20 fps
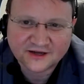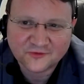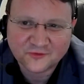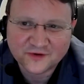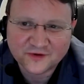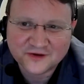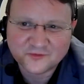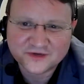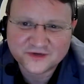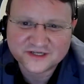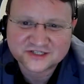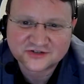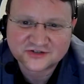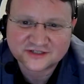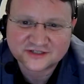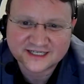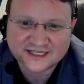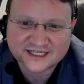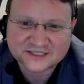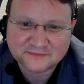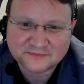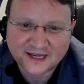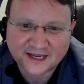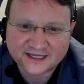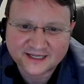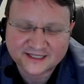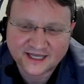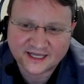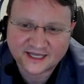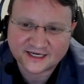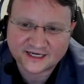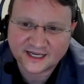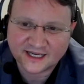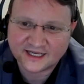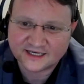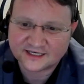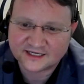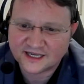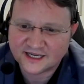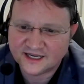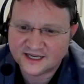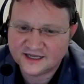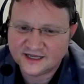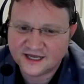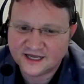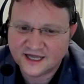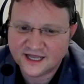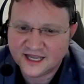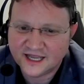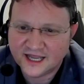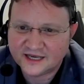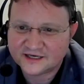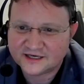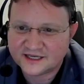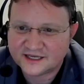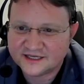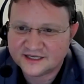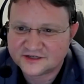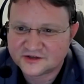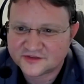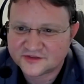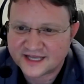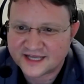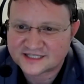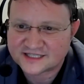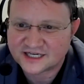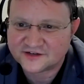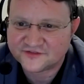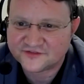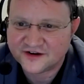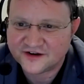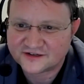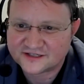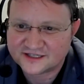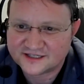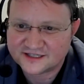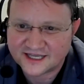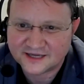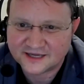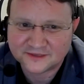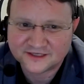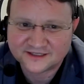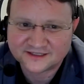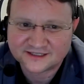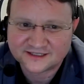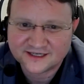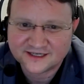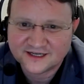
we shouldn't expect that, and you know, that's unfair to them, and